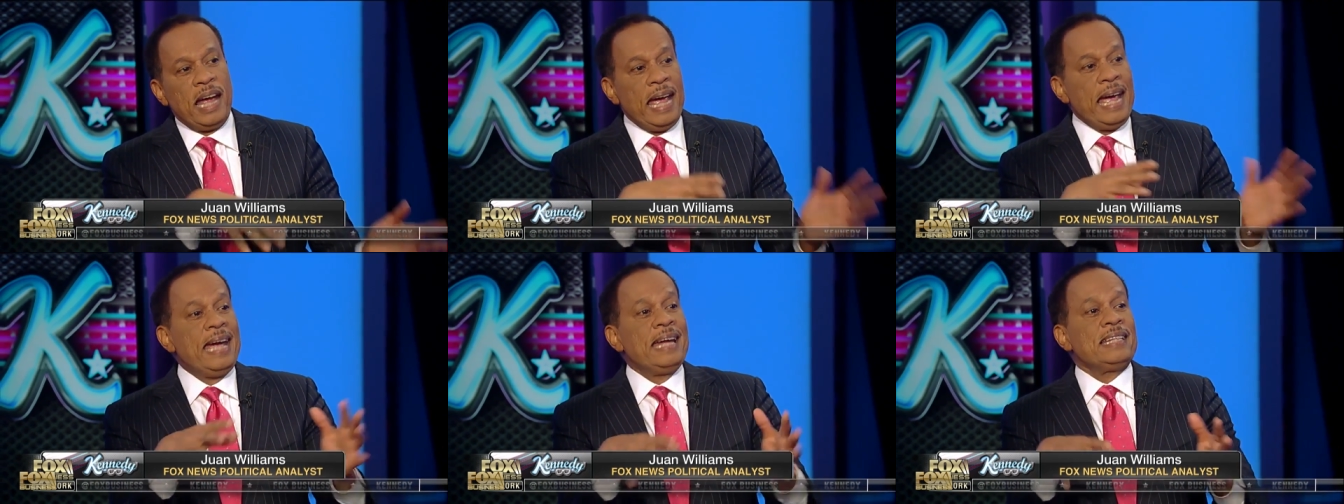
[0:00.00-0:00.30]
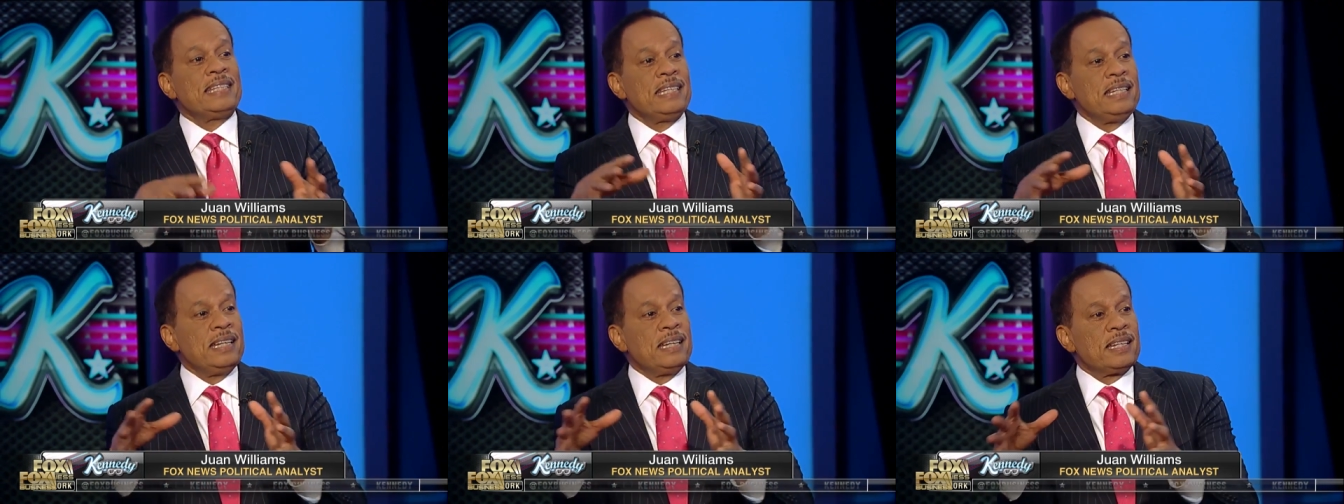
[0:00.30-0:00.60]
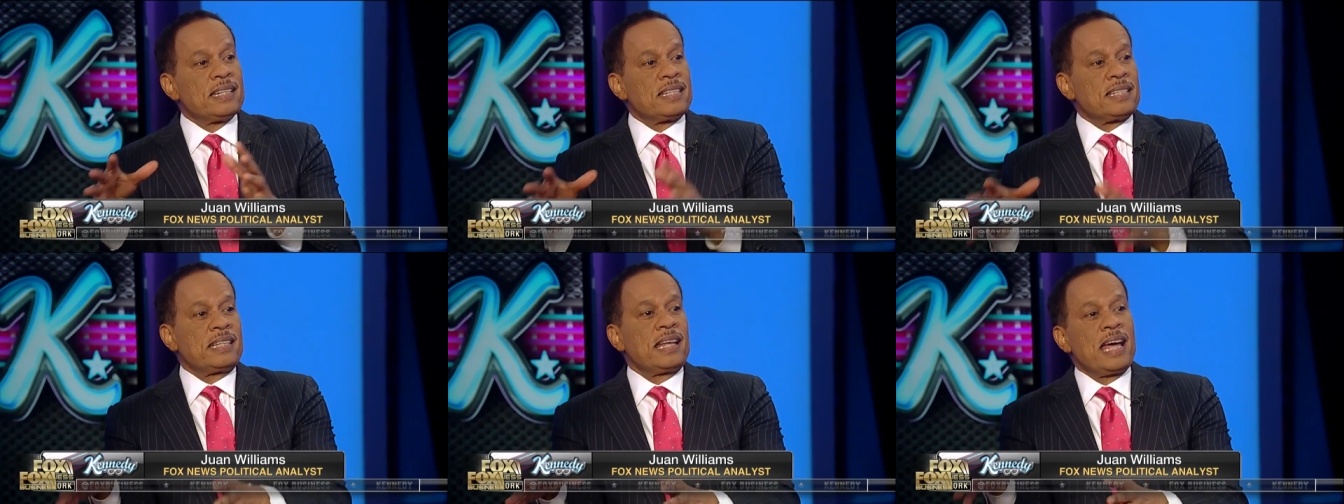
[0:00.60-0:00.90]
anti
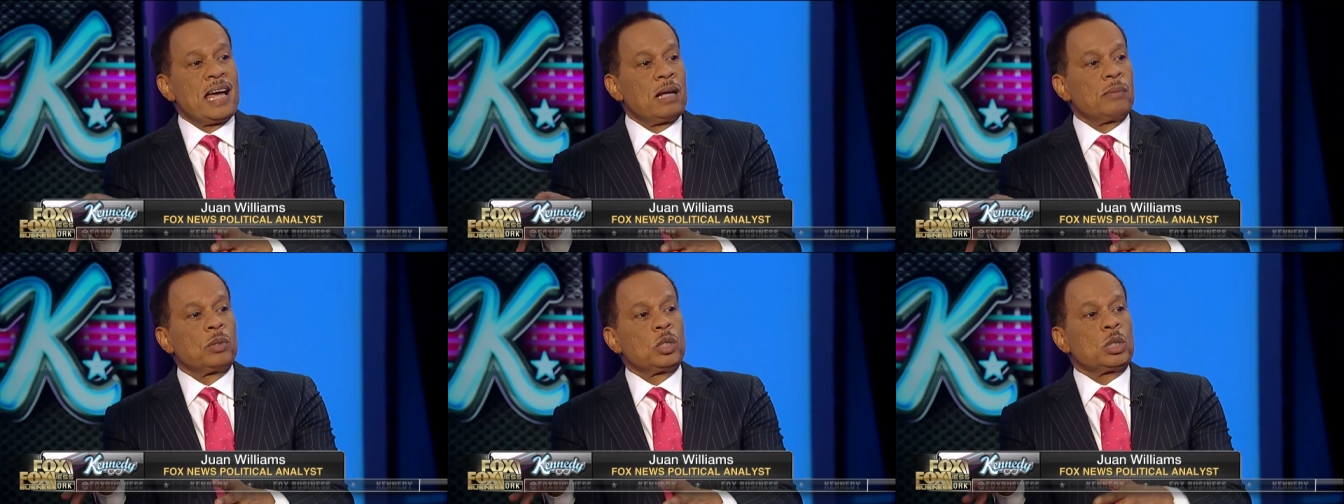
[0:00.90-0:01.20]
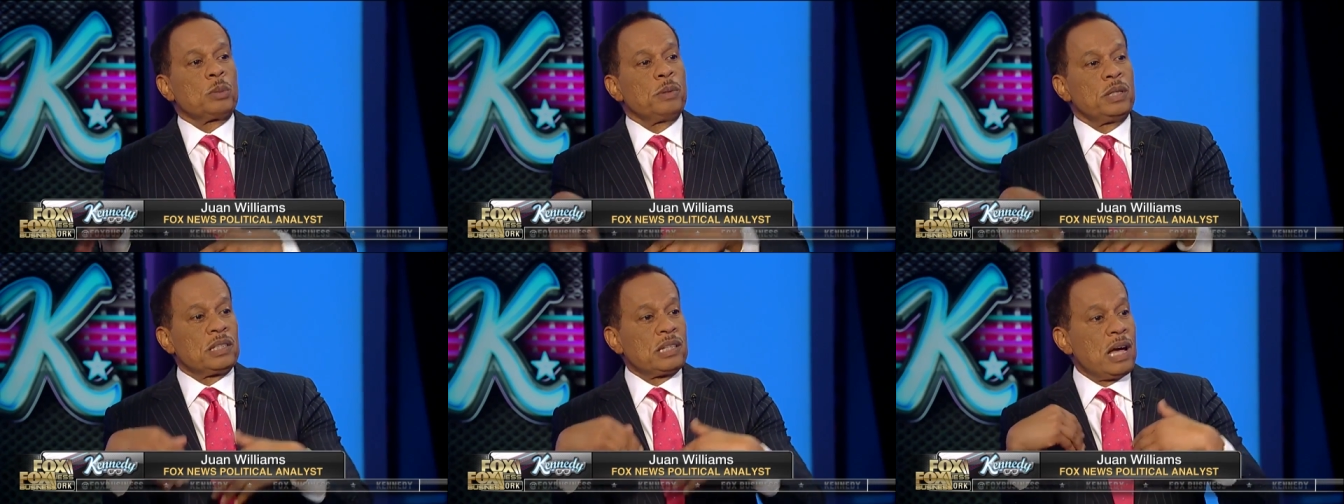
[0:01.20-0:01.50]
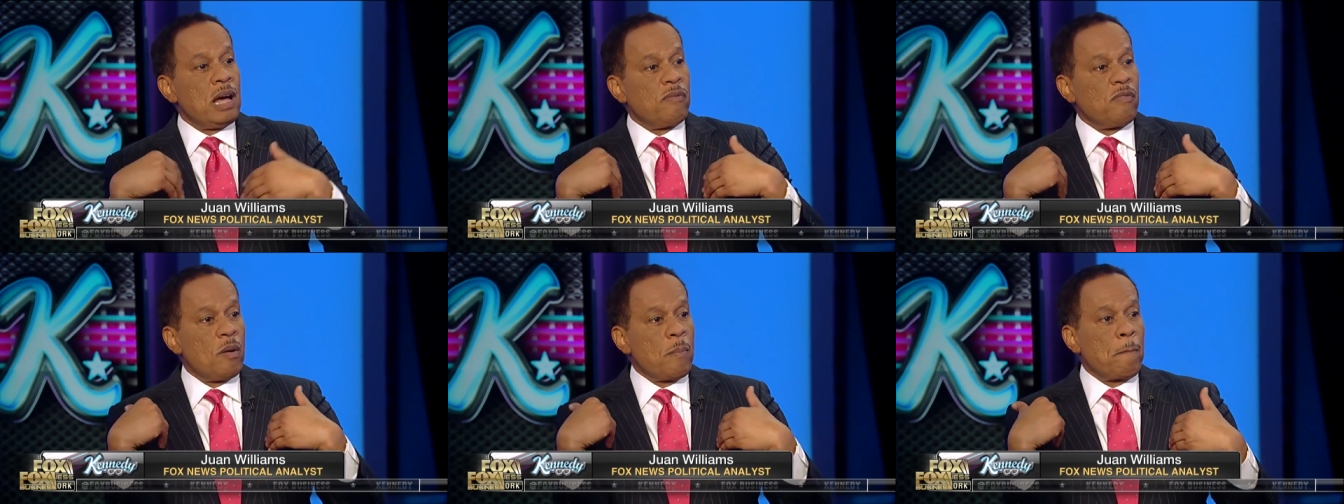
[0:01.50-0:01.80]
establishment
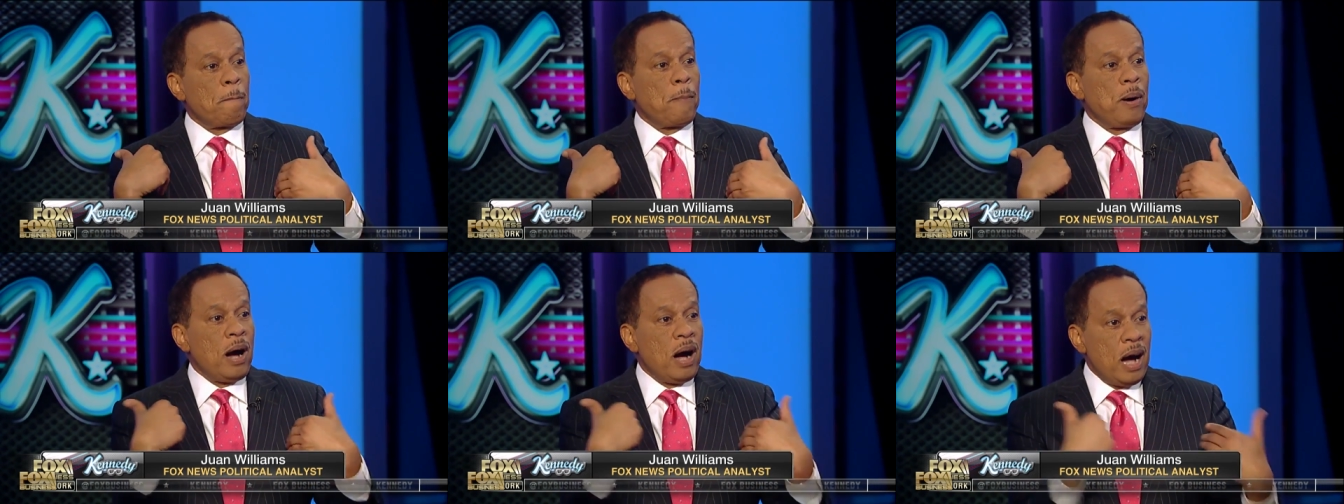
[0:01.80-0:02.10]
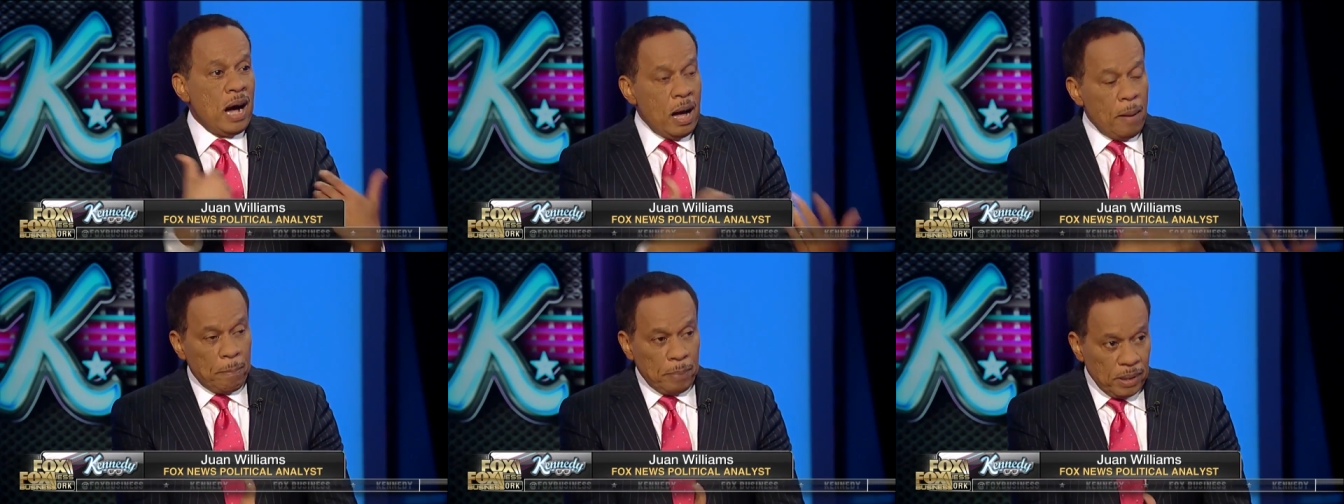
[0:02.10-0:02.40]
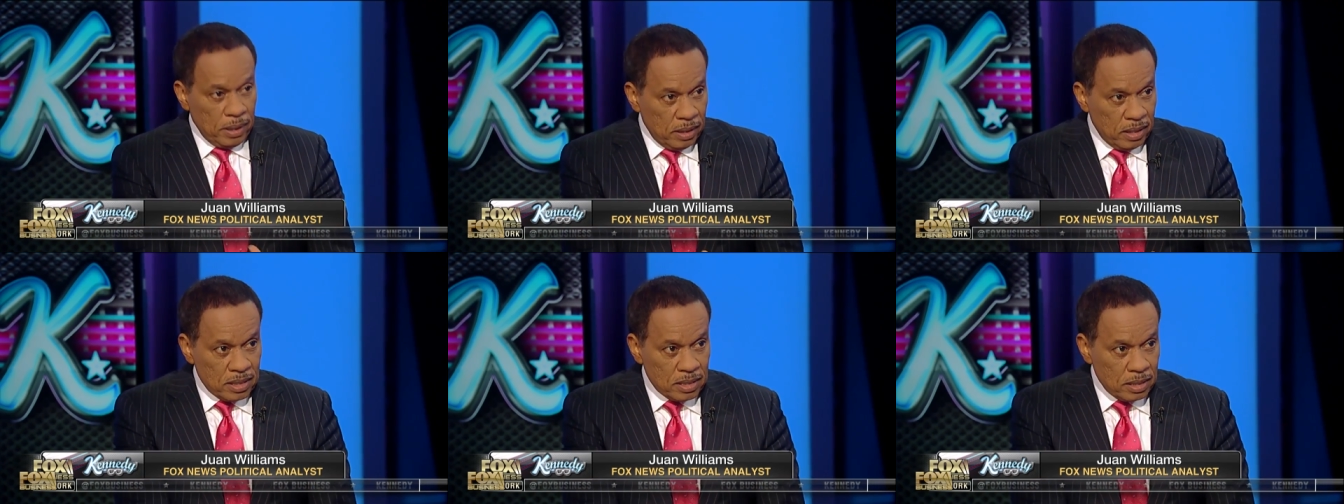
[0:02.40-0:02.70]
type of
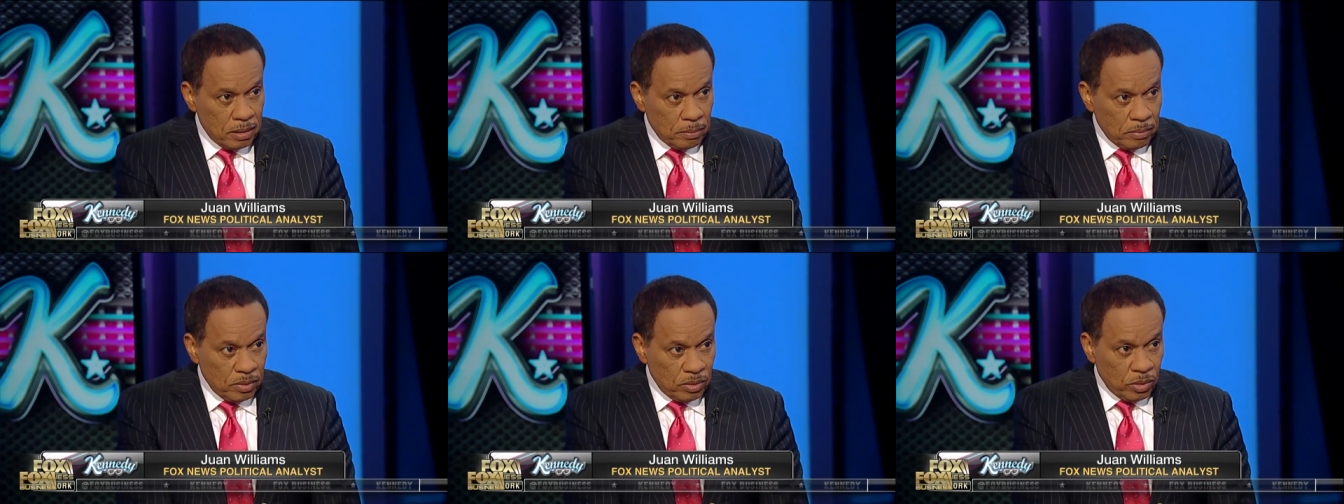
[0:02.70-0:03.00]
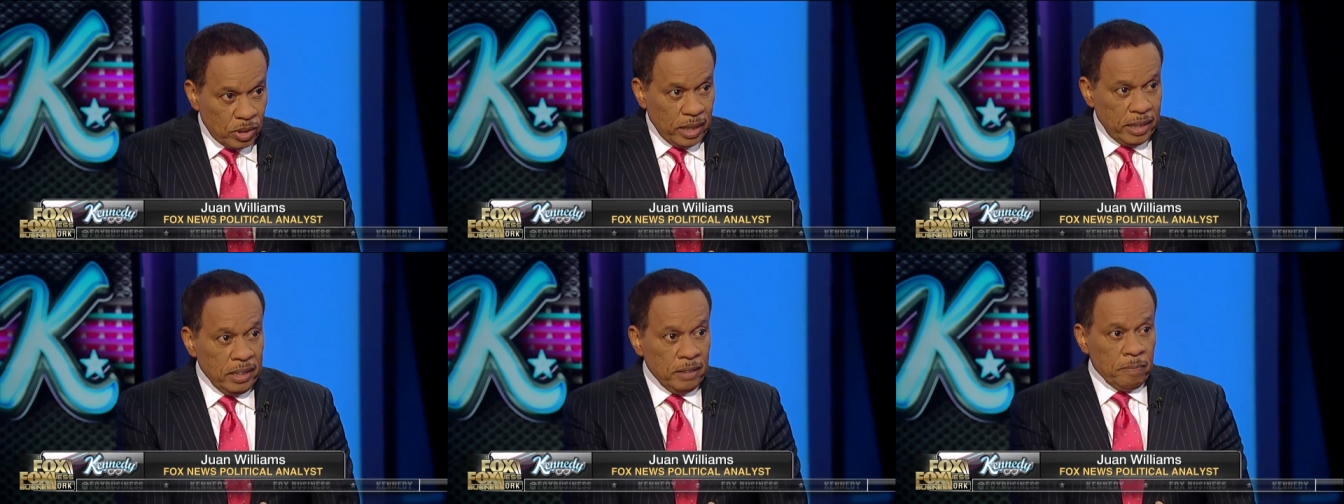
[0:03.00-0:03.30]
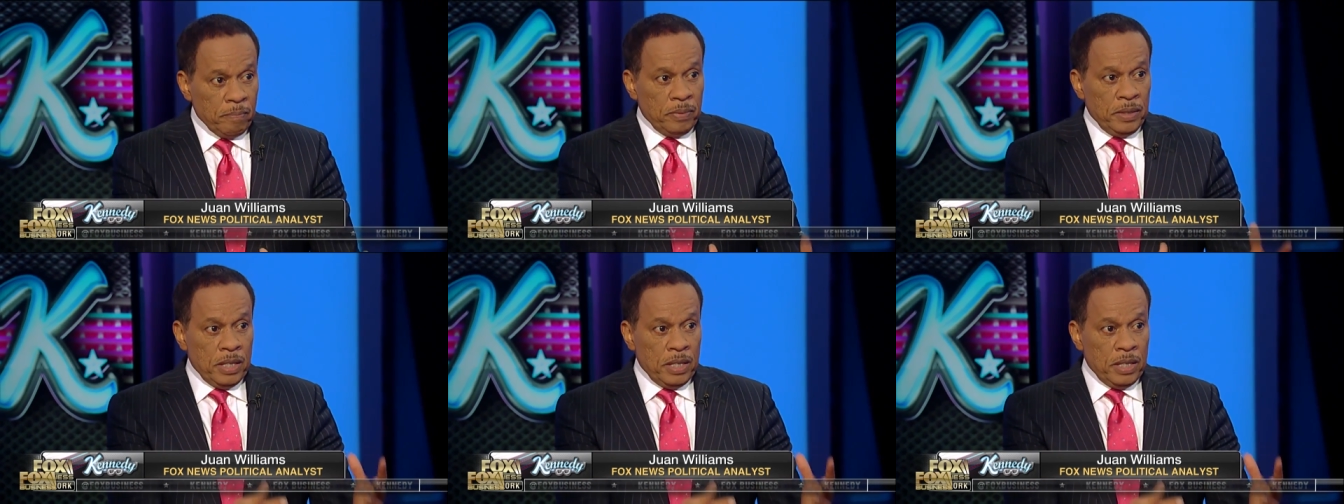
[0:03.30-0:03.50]
populism, right?